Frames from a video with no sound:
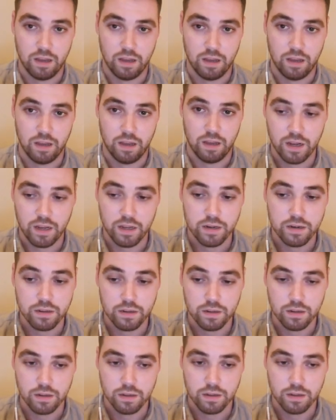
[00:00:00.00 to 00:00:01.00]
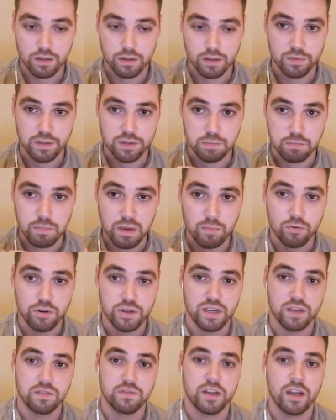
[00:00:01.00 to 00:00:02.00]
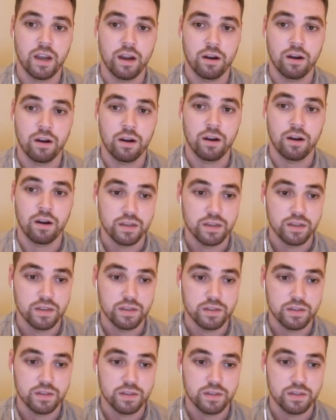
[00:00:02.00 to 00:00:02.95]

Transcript: provide these memory safety guarantees